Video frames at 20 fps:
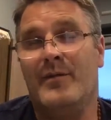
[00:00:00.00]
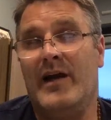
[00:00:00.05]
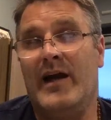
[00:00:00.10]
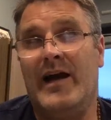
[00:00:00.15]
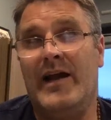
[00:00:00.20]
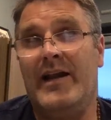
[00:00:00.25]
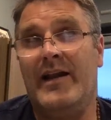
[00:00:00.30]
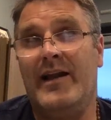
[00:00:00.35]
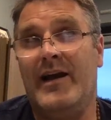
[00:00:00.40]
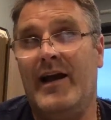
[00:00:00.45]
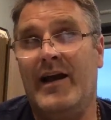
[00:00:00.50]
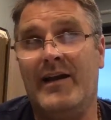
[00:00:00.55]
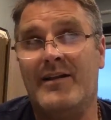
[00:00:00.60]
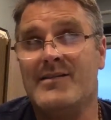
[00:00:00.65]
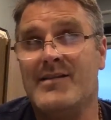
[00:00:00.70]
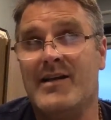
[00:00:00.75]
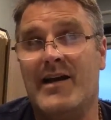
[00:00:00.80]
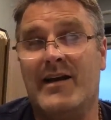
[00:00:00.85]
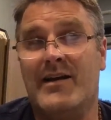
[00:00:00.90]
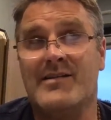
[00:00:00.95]
I, I,
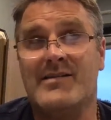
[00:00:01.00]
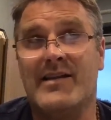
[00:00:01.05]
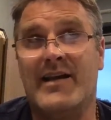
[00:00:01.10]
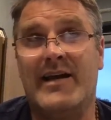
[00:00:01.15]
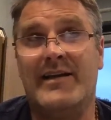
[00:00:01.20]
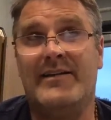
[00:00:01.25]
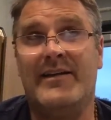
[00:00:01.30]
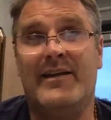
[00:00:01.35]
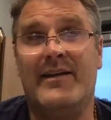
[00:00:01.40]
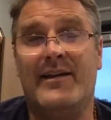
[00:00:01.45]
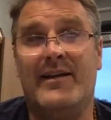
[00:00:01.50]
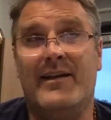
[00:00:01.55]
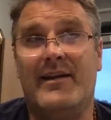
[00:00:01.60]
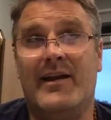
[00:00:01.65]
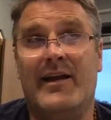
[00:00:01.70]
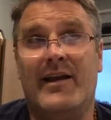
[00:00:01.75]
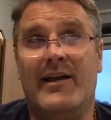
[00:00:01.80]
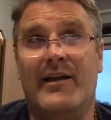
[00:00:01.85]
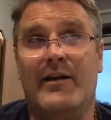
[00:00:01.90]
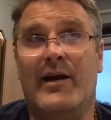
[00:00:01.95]
honestly I did.
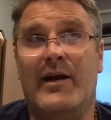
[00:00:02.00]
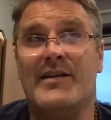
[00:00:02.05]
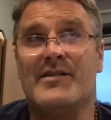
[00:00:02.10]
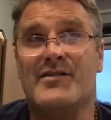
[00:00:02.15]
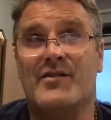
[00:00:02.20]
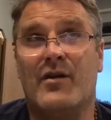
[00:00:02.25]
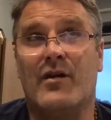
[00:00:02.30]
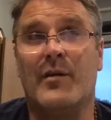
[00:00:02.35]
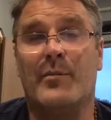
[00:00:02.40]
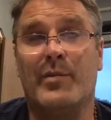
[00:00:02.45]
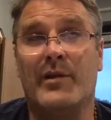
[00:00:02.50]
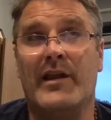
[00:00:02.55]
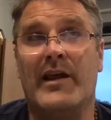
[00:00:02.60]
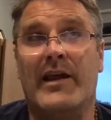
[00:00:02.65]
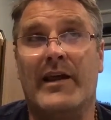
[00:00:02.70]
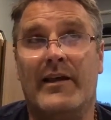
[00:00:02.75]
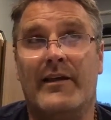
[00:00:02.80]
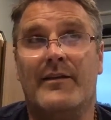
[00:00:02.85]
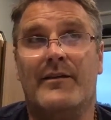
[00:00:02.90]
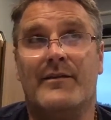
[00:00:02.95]
You know, I started
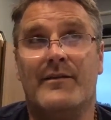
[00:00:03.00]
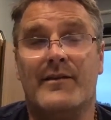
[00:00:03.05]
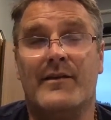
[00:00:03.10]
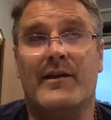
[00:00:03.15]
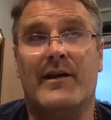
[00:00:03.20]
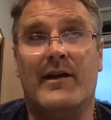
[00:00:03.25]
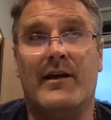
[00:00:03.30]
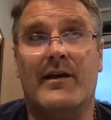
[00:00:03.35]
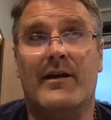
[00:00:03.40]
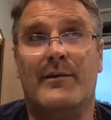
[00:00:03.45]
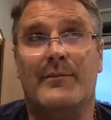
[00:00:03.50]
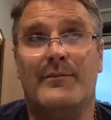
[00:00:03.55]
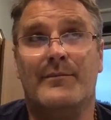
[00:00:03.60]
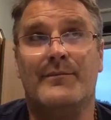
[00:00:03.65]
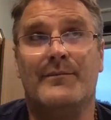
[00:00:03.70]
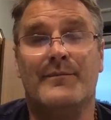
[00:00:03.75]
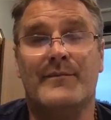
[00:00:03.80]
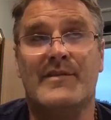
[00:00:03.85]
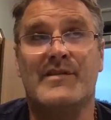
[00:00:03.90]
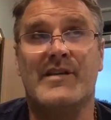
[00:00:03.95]
playing
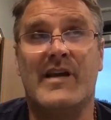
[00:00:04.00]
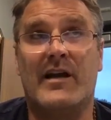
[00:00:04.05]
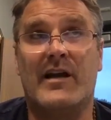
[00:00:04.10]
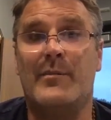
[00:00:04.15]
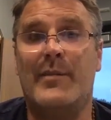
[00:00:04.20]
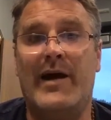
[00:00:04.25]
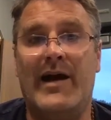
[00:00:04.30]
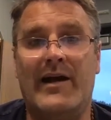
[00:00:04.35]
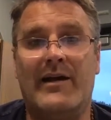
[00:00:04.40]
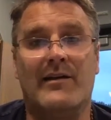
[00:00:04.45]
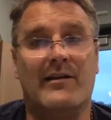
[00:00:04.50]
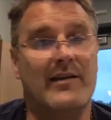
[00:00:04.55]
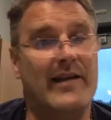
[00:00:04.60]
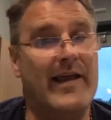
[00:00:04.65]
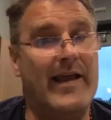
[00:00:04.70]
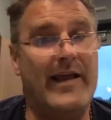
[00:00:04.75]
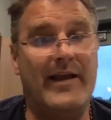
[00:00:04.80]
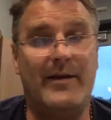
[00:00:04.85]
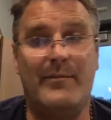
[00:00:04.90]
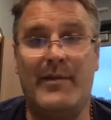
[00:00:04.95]
um, center back
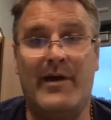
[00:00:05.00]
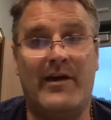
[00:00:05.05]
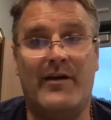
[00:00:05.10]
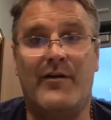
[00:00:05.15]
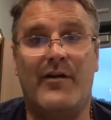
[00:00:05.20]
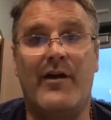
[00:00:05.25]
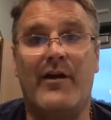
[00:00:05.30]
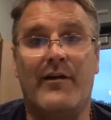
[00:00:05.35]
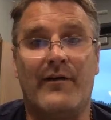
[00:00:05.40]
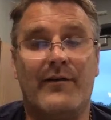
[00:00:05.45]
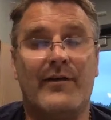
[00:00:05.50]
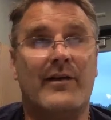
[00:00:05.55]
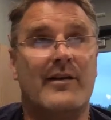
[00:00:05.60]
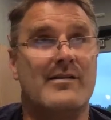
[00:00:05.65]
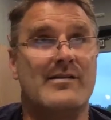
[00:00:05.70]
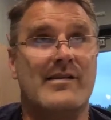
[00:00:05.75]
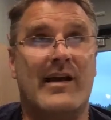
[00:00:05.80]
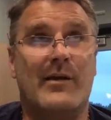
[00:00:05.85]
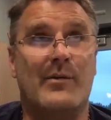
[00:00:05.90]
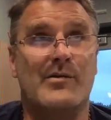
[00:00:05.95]
late in my career
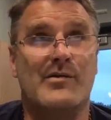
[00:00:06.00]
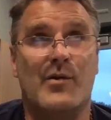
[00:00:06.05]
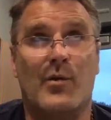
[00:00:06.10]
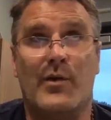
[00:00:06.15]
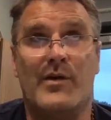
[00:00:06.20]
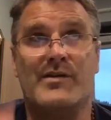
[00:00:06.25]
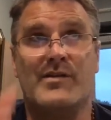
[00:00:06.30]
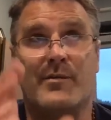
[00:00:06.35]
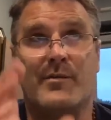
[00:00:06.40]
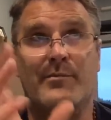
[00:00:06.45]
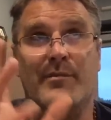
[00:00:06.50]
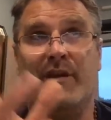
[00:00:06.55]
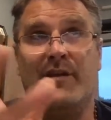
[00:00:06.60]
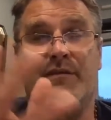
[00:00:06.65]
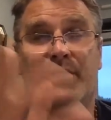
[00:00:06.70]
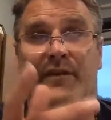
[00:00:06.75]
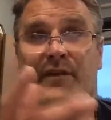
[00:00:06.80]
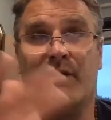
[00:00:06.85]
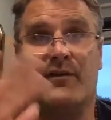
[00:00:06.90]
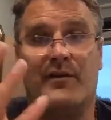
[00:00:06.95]
because I was always a
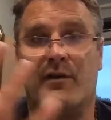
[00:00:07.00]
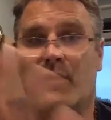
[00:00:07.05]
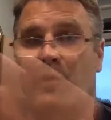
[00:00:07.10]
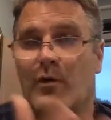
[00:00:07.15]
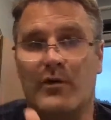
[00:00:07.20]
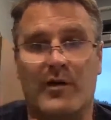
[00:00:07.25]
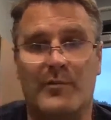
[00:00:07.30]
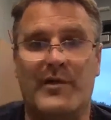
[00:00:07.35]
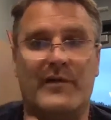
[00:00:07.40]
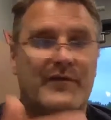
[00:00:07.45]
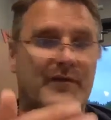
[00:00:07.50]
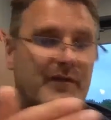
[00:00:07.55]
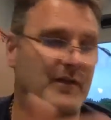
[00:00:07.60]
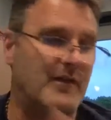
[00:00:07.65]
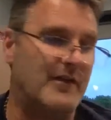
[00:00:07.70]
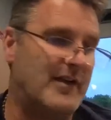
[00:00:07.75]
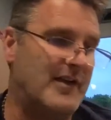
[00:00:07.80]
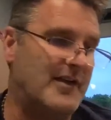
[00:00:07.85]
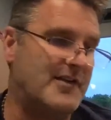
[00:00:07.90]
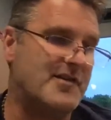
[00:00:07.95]
midfielder, a holding midfielder,
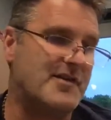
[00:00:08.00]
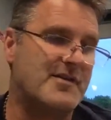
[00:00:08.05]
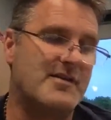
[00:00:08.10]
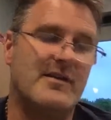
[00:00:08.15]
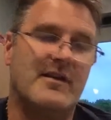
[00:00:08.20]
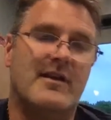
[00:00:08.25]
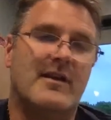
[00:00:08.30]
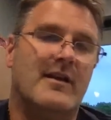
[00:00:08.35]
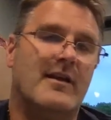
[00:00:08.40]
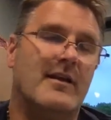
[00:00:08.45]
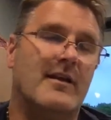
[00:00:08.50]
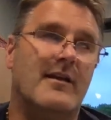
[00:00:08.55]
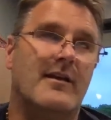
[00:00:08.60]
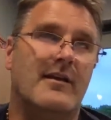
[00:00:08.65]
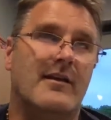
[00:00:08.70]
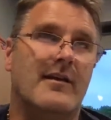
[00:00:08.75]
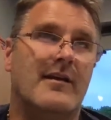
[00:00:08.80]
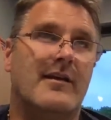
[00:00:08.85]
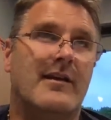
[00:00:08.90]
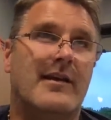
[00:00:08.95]
and then it just
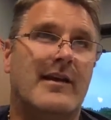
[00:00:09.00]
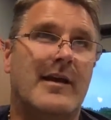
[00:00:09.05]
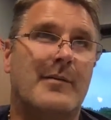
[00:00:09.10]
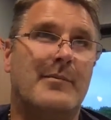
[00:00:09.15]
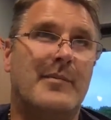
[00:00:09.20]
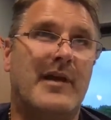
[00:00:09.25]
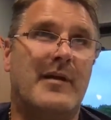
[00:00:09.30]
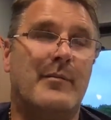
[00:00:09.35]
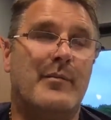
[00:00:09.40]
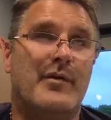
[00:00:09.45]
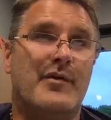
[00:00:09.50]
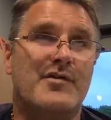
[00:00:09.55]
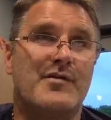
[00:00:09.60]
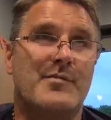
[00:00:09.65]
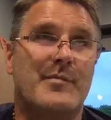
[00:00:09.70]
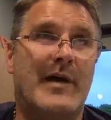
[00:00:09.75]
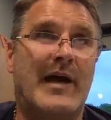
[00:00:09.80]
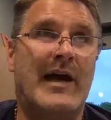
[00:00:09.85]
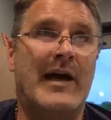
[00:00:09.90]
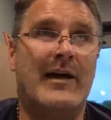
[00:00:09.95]
kept getting pushed
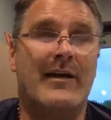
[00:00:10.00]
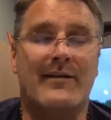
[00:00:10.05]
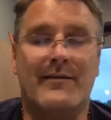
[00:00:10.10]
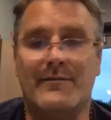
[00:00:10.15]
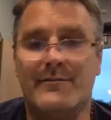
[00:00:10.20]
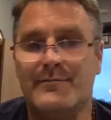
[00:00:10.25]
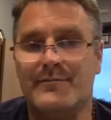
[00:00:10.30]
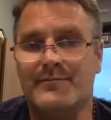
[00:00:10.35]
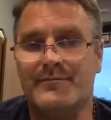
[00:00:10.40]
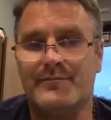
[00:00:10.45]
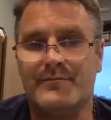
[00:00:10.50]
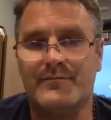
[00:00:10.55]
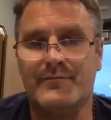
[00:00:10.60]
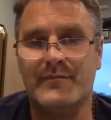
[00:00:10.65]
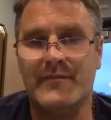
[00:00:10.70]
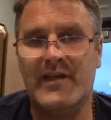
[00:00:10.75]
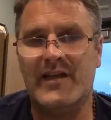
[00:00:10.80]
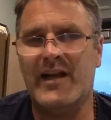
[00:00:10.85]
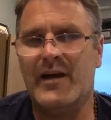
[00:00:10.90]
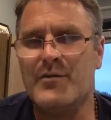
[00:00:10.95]
back.
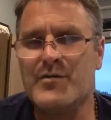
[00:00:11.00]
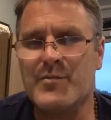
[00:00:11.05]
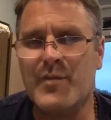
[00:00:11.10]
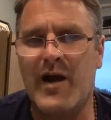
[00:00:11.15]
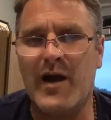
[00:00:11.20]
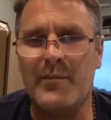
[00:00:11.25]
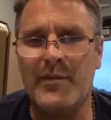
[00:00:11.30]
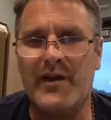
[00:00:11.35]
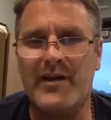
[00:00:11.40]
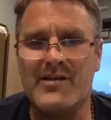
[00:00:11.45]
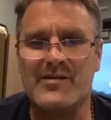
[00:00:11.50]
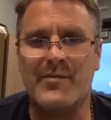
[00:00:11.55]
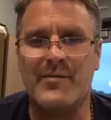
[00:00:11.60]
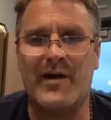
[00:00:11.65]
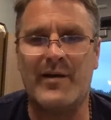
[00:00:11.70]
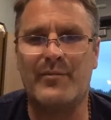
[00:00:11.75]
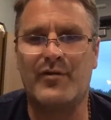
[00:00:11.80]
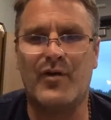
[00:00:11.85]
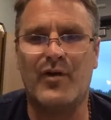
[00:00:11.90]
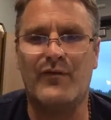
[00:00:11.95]
And that was probably because of
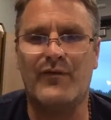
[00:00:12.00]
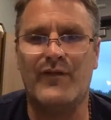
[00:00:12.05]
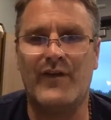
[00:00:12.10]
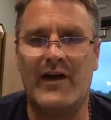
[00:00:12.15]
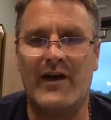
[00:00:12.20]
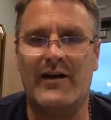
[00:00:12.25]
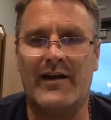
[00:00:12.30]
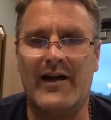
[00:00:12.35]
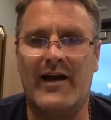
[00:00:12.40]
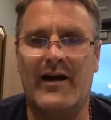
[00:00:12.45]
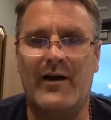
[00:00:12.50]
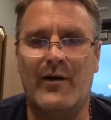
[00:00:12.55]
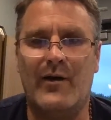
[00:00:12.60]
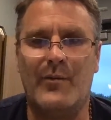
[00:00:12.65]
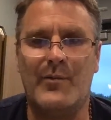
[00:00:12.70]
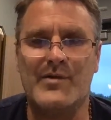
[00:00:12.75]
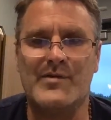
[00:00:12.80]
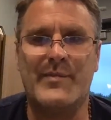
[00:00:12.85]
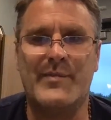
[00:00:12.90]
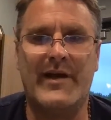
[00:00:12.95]
my profile and how I
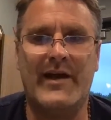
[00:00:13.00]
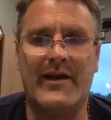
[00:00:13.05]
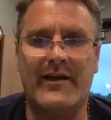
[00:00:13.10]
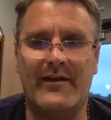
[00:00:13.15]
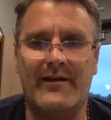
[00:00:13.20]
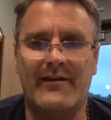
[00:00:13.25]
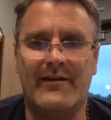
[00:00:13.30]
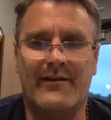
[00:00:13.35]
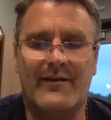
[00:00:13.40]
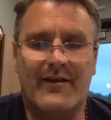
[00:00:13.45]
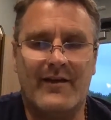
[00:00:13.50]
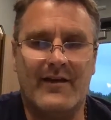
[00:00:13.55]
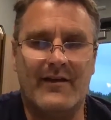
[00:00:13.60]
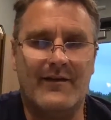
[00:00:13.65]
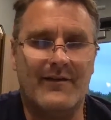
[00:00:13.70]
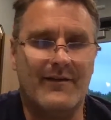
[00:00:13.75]
was big. You know.